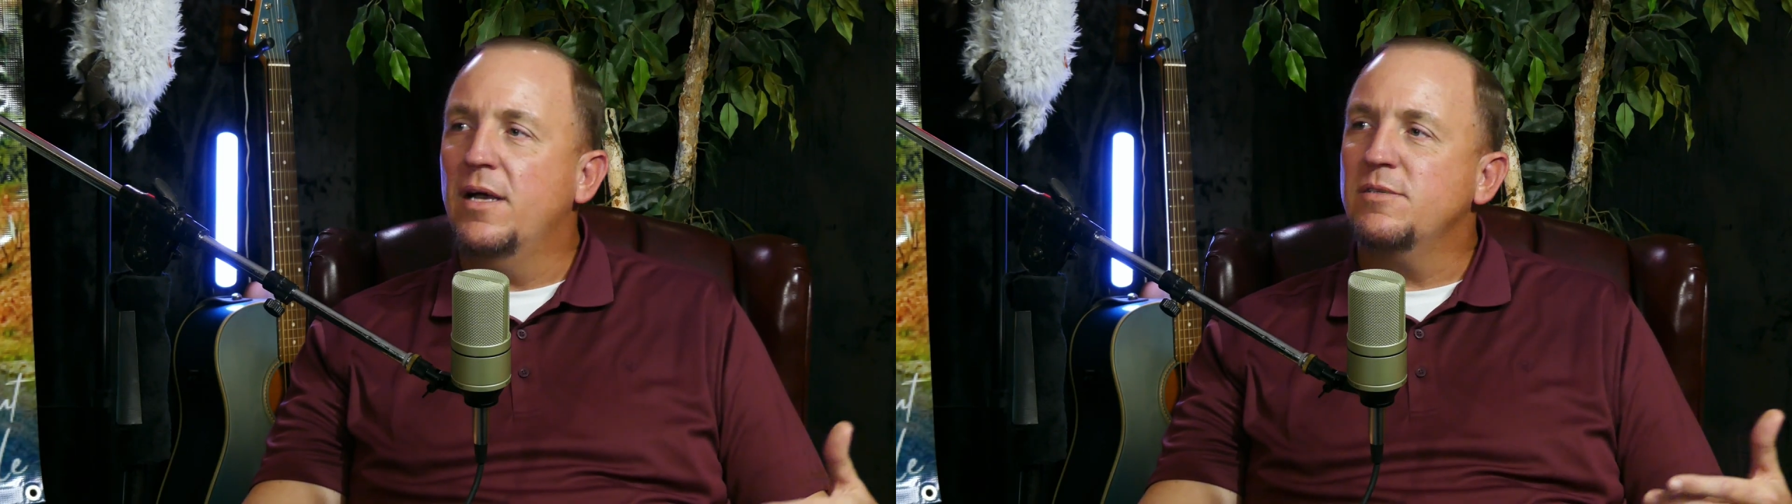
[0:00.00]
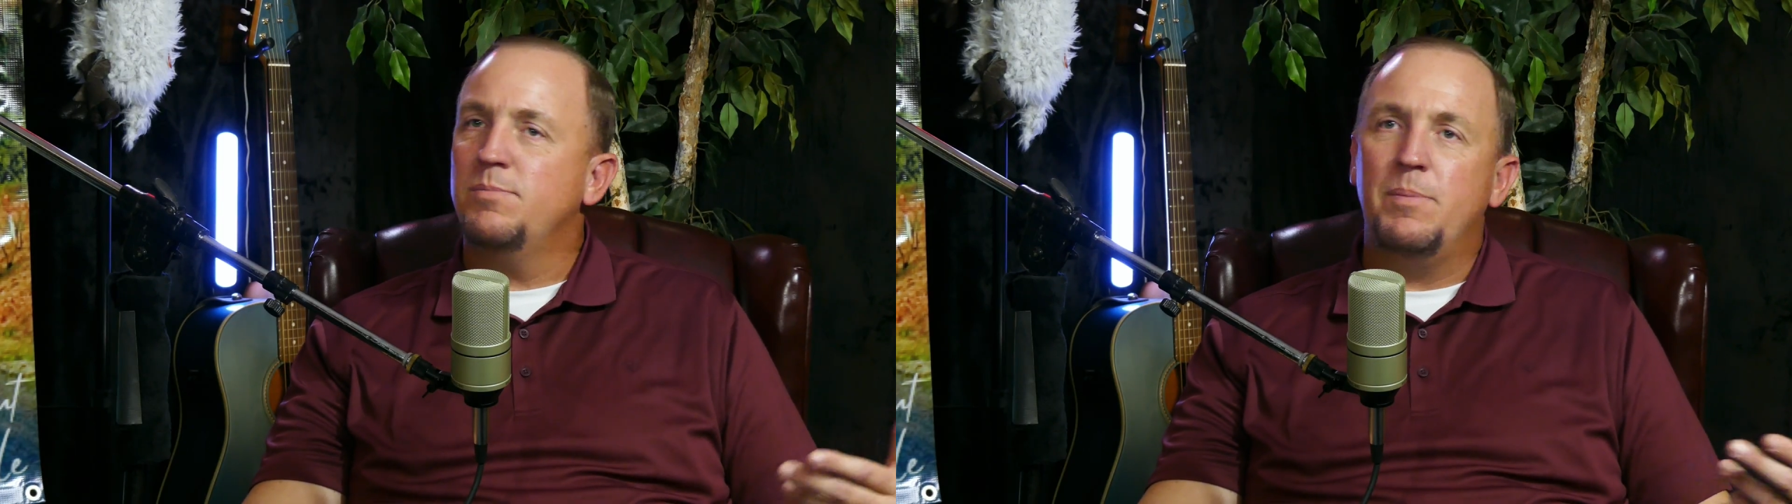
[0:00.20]

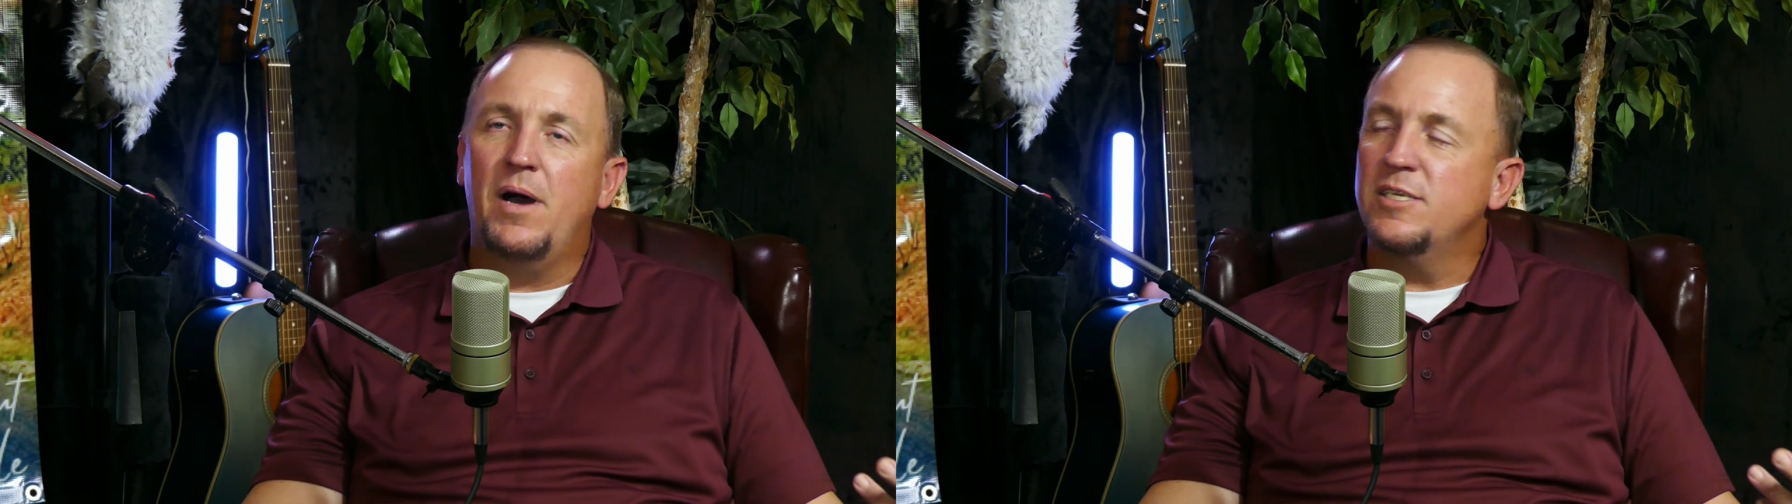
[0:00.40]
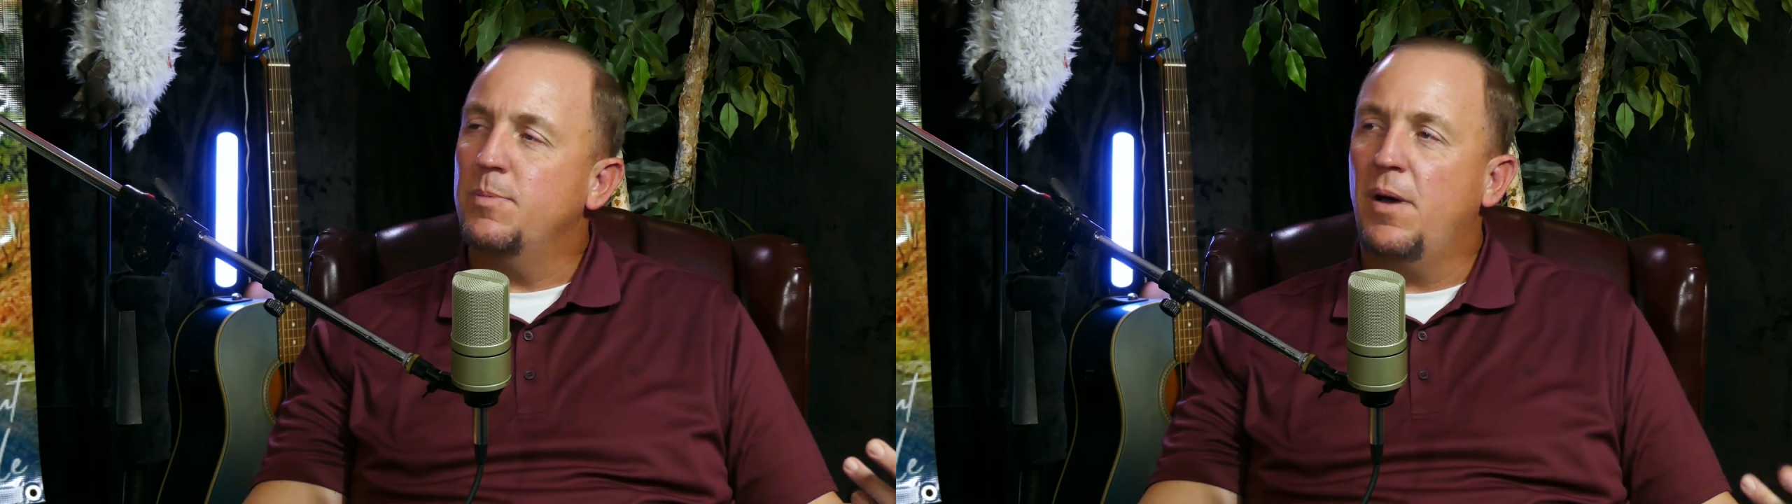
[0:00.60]
be
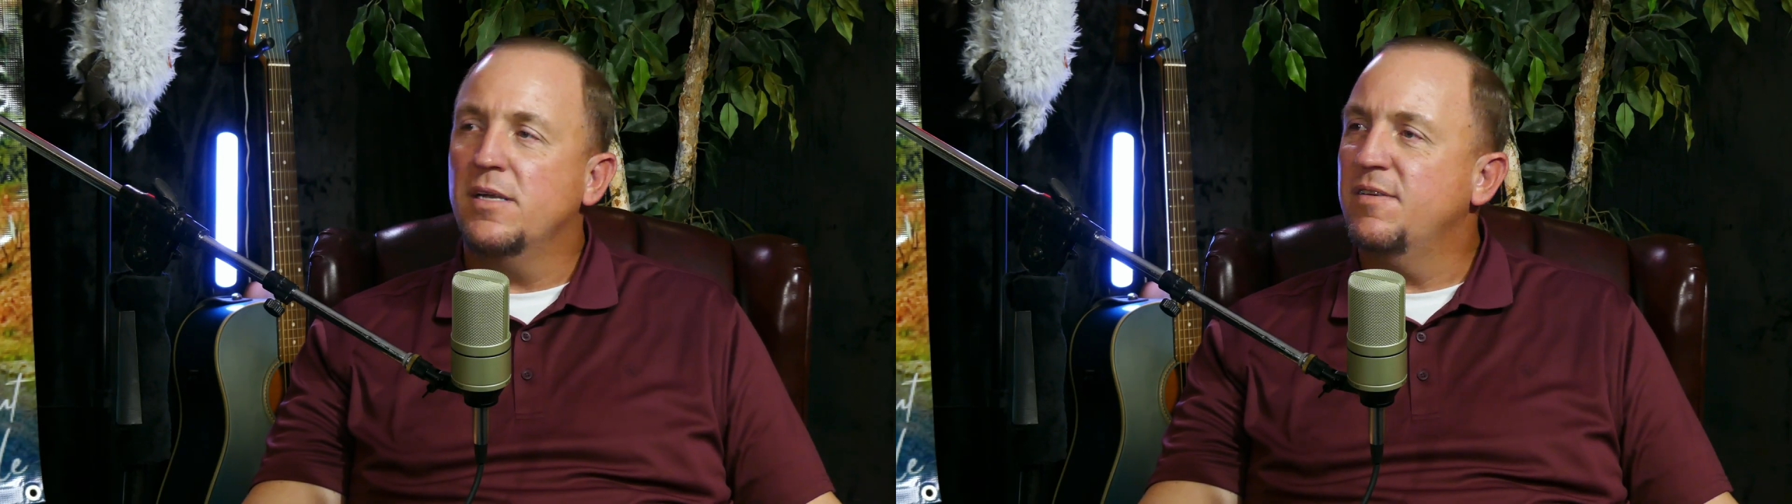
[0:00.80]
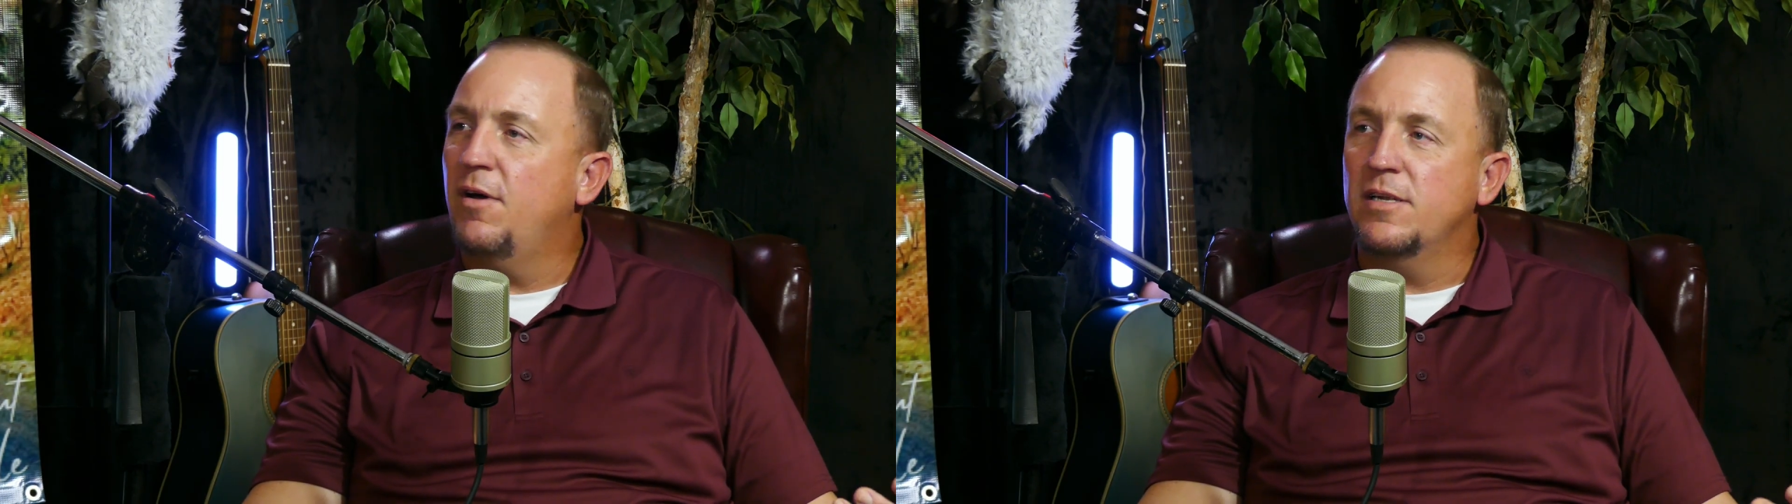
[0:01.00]

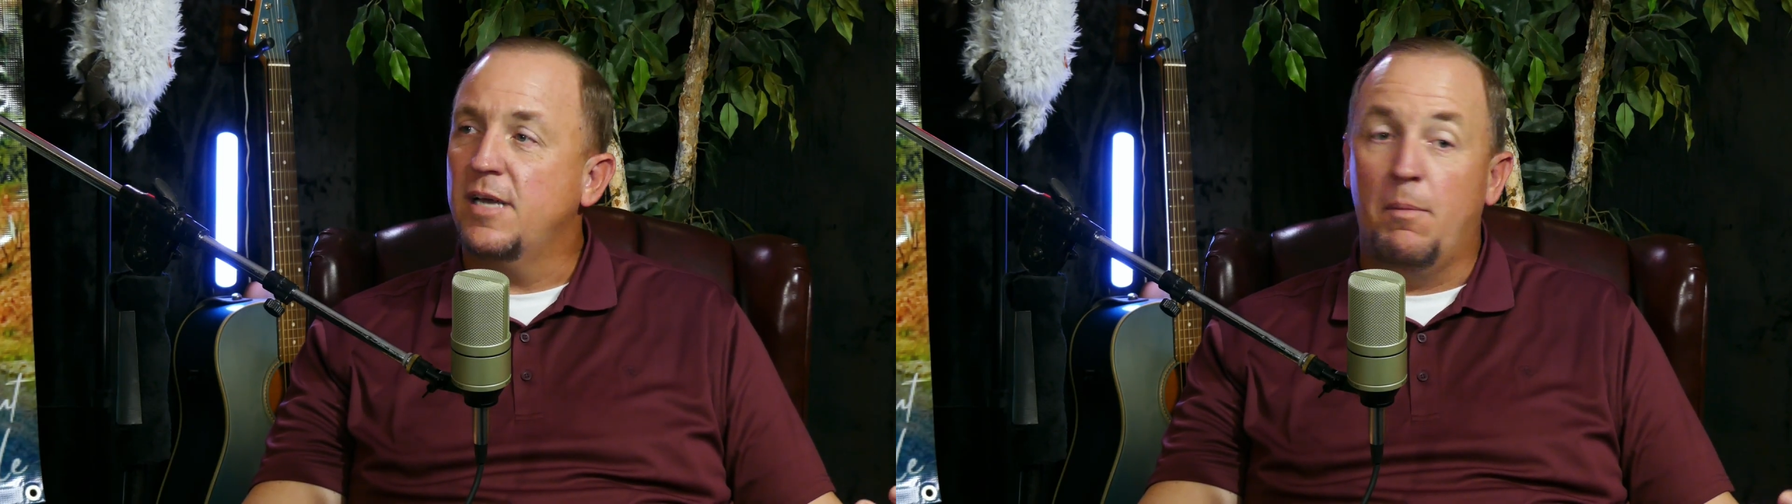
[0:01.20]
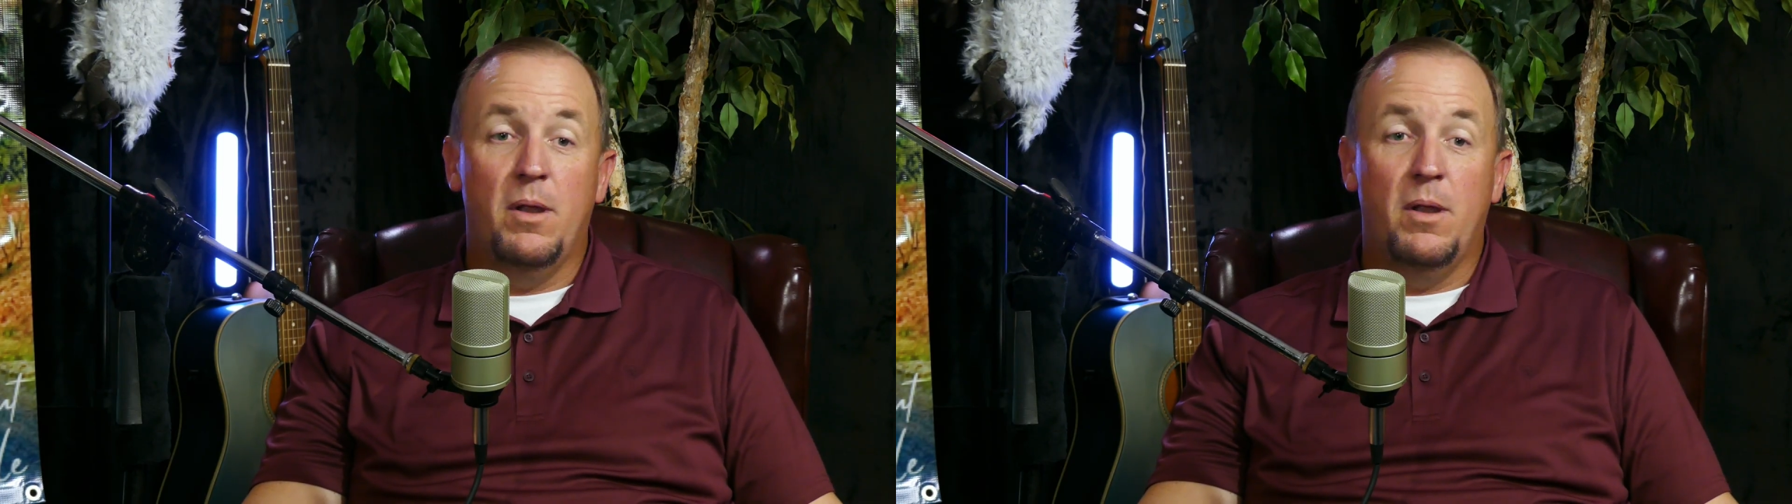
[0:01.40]
positive all the time.